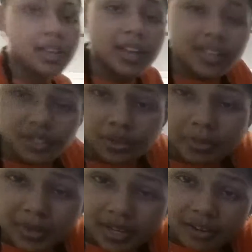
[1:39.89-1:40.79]
and it's on
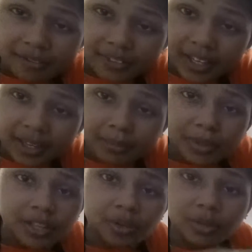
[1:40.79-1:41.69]
a medium flame.
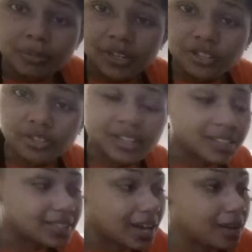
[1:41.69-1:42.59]
And then you want to make sure you
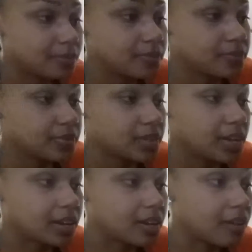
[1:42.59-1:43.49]
get a top,
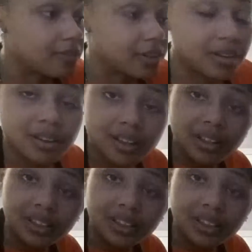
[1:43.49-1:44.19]
and then cover it.